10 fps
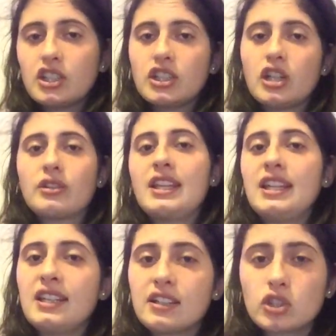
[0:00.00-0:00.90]
The
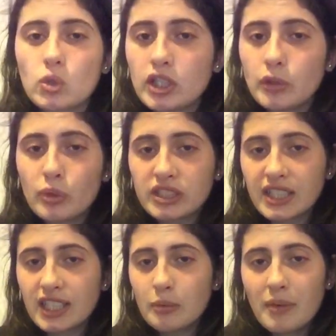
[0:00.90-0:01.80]
eating disorder
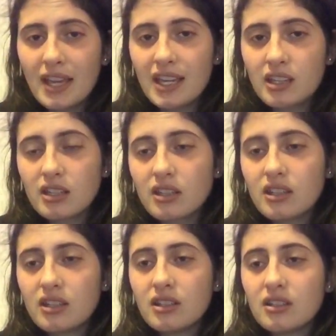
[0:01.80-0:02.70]
wasn't going to make
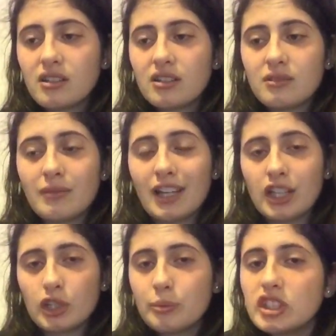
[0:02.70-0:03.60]
my
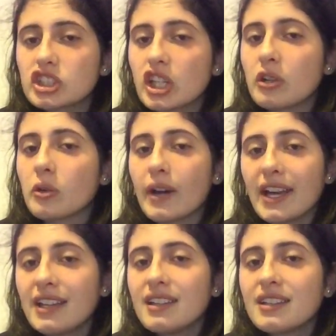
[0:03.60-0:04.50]
lupus go
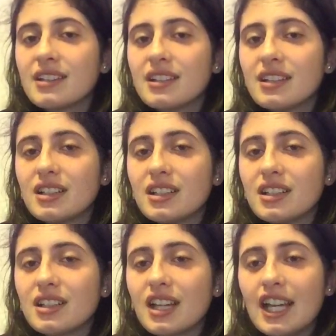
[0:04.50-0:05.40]
away.
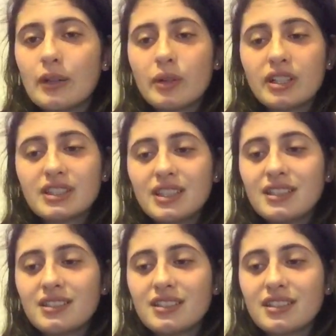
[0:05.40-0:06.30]
It
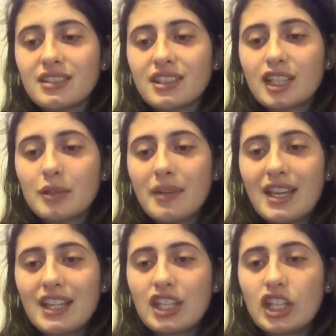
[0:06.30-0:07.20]
wasn't going to
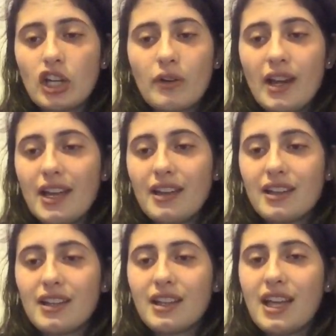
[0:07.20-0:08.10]
make,
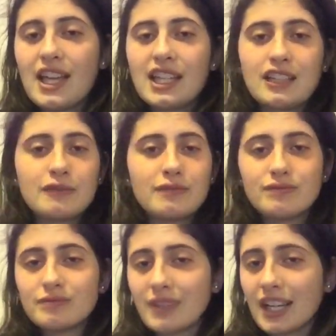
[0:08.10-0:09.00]
any of
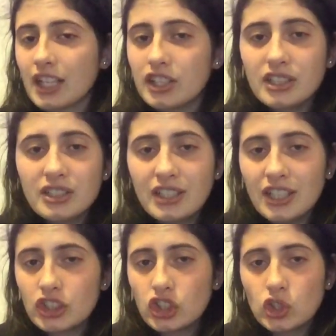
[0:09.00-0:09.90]
my other
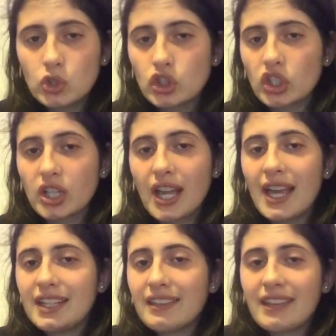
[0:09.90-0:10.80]
issues or
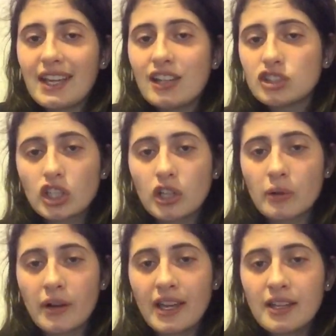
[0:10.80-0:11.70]
anything else go
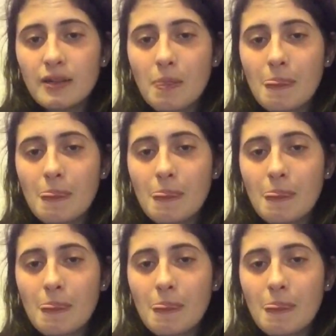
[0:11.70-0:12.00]
away.